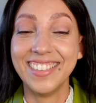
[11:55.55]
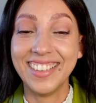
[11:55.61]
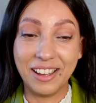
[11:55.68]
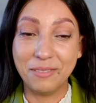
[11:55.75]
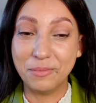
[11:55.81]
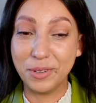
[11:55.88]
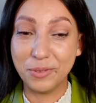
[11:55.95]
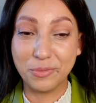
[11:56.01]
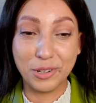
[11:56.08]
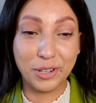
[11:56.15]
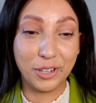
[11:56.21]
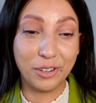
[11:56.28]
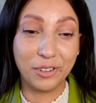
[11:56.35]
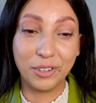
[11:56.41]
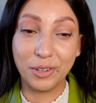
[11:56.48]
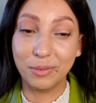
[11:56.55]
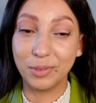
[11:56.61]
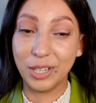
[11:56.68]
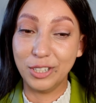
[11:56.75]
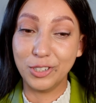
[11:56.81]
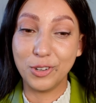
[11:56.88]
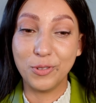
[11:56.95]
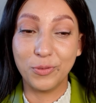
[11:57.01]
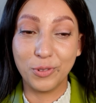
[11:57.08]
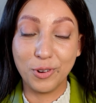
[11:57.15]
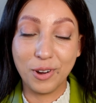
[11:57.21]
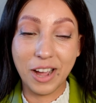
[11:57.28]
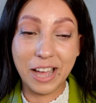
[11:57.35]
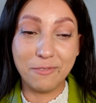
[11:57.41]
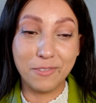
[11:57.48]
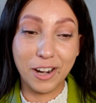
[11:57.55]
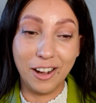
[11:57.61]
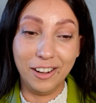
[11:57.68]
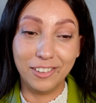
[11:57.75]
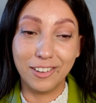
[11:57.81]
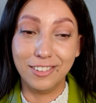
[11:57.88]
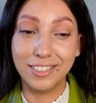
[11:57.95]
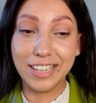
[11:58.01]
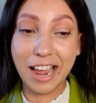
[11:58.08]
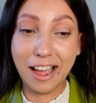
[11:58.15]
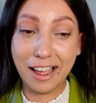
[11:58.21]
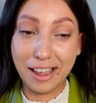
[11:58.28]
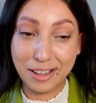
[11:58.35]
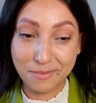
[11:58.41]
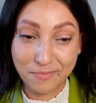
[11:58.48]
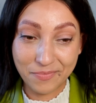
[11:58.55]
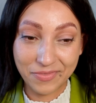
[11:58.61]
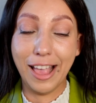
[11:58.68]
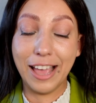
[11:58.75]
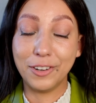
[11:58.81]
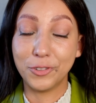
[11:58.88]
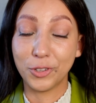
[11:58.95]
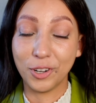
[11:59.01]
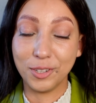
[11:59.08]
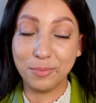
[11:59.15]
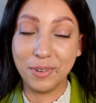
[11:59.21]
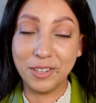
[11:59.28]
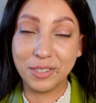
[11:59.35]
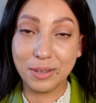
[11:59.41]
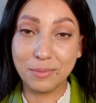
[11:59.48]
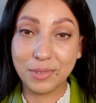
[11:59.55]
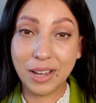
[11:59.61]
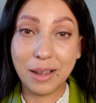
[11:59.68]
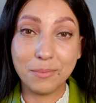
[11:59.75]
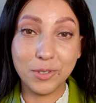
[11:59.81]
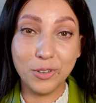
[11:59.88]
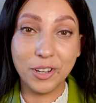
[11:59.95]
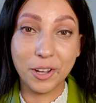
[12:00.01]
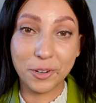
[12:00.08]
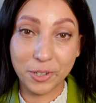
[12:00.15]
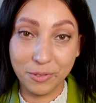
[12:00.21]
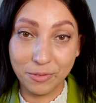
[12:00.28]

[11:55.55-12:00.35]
I've been working on no budget for a very long time, and trust me, sometimes you get